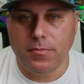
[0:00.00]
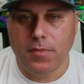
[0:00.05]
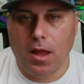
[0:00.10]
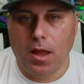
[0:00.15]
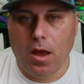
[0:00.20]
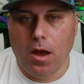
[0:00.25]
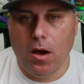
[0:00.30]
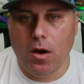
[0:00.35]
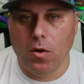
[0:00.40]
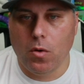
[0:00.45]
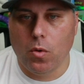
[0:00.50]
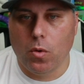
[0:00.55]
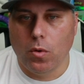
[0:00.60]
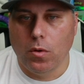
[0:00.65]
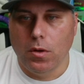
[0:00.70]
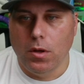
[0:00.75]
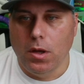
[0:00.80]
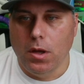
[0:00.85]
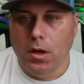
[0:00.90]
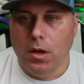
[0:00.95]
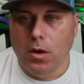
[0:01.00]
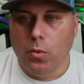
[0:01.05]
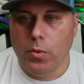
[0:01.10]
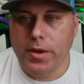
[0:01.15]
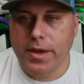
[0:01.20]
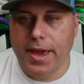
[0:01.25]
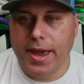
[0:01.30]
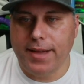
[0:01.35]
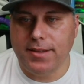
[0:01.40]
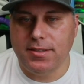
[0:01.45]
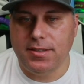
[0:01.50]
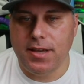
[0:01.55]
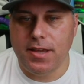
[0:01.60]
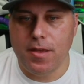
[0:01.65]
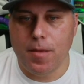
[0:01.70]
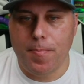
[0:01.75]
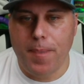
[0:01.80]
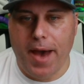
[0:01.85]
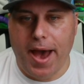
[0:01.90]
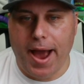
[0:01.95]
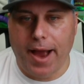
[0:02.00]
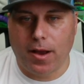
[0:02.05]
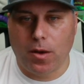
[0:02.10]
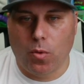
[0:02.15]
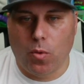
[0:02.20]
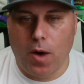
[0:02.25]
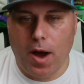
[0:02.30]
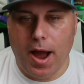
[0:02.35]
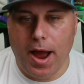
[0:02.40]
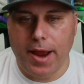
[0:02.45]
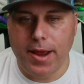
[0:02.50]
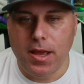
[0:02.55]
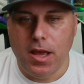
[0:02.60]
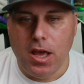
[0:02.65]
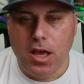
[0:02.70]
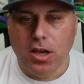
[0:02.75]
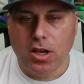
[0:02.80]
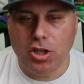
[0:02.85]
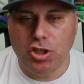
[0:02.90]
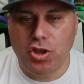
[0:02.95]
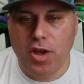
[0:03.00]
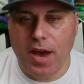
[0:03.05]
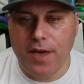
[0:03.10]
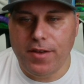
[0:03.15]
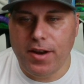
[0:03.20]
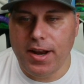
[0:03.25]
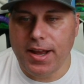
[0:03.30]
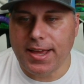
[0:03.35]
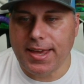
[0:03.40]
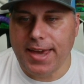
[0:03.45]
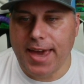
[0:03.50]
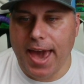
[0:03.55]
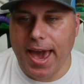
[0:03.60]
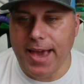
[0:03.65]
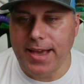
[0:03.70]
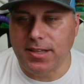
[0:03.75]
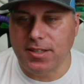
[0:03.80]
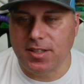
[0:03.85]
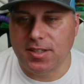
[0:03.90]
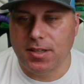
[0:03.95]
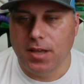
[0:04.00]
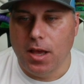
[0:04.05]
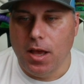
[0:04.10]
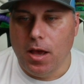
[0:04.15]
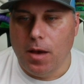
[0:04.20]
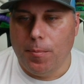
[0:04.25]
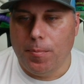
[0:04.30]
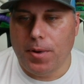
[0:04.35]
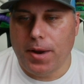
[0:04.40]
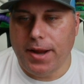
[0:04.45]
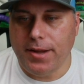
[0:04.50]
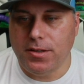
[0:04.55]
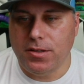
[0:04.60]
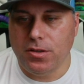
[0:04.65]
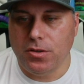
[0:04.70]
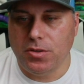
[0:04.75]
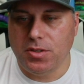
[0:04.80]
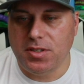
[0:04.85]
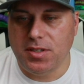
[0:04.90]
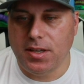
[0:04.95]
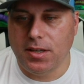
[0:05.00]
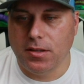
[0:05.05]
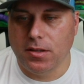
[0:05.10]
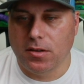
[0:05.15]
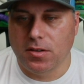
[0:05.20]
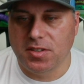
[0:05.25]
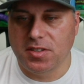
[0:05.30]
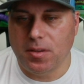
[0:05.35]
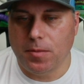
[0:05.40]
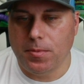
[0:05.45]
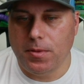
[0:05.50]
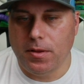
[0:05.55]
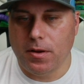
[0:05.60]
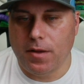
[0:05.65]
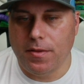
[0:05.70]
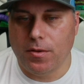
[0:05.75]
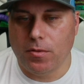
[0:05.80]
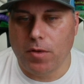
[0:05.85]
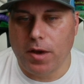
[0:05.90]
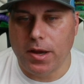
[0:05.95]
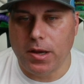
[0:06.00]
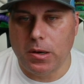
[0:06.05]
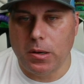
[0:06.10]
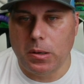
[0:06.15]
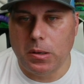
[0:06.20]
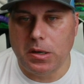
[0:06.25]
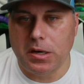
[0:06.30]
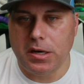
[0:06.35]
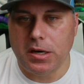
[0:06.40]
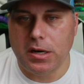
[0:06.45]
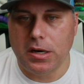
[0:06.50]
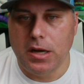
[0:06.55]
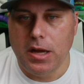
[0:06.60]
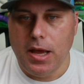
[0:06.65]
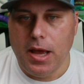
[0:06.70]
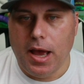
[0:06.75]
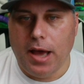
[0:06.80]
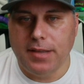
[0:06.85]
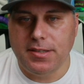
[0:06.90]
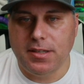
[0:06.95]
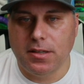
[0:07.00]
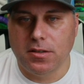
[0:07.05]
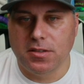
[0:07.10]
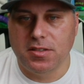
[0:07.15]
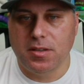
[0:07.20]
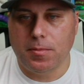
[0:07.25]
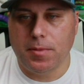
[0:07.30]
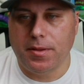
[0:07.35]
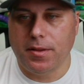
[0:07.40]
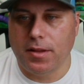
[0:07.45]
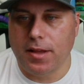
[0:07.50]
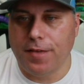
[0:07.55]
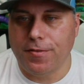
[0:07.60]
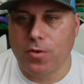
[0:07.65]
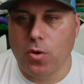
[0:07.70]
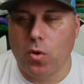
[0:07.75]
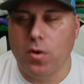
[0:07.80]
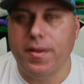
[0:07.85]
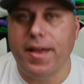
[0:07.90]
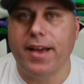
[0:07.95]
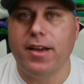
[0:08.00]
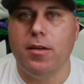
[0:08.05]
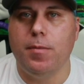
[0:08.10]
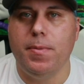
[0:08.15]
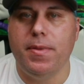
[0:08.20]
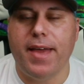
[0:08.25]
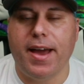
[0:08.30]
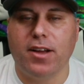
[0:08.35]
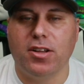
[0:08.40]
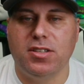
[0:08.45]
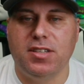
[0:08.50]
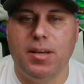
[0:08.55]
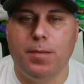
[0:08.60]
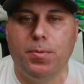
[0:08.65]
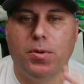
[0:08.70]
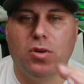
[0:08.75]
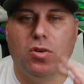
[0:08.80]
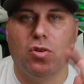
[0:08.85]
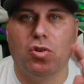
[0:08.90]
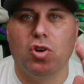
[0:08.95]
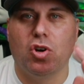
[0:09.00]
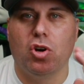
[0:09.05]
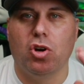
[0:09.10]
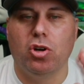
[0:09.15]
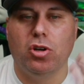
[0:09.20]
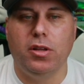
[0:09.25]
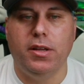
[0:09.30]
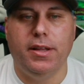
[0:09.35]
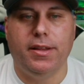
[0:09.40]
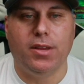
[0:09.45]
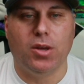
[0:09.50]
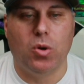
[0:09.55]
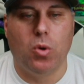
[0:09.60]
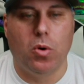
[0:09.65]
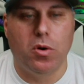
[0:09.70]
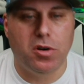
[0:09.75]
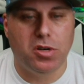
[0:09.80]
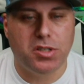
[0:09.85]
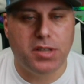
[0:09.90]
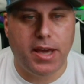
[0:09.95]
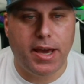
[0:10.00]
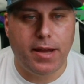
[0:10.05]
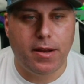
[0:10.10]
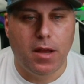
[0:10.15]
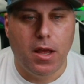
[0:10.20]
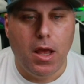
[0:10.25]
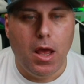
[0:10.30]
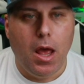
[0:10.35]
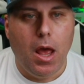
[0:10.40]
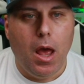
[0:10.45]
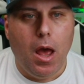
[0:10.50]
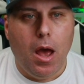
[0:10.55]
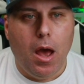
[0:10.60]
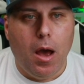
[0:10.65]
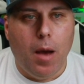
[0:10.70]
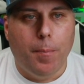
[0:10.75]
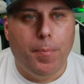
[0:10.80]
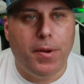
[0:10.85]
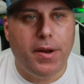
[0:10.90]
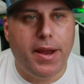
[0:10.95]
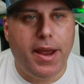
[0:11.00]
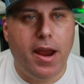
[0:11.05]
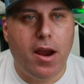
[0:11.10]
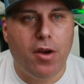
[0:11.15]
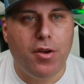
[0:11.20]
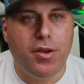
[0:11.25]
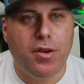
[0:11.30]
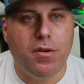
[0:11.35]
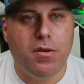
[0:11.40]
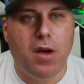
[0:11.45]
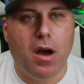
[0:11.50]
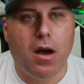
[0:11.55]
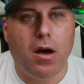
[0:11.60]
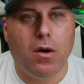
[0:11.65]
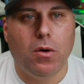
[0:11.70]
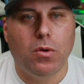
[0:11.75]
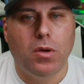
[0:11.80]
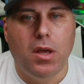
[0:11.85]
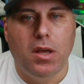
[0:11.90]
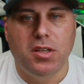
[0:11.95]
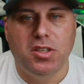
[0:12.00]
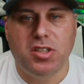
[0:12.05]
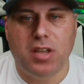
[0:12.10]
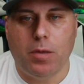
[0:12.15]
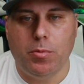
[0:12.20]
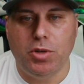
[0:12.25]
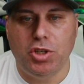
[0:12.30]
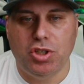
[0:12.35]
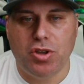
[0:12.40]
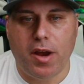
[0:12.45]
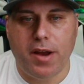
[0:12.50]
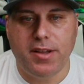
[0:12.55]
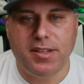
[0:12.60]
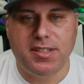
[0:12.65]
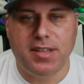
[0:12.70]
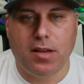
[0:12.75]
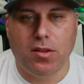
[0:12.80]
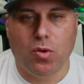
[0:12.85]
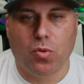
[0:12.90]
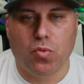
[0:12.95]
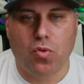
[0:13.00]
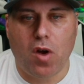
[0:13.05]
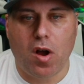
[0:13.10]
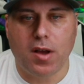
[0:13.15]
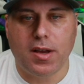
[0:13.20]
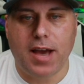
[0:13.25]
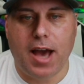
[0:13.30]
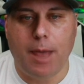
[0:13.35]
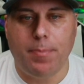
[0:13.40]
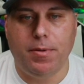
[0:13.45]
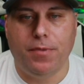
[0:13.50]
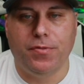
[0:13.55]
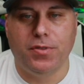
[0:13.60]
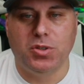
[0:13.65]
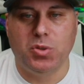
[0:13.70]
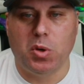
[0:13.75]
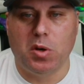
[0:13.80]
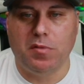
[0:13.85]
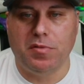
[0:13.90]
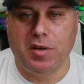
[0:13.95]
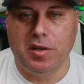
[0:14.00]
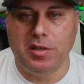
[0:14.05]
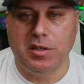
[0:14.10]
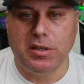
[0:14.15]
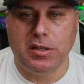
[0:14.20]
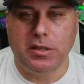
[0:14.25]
Oh, we can't see the back. Why? Because you have it in a case. But I do see a little something there in the right corner. I see a little something in the left corner. That could be that typical curling that the corners get. But here you go. Someone trying to sell a raw copy for $1,200.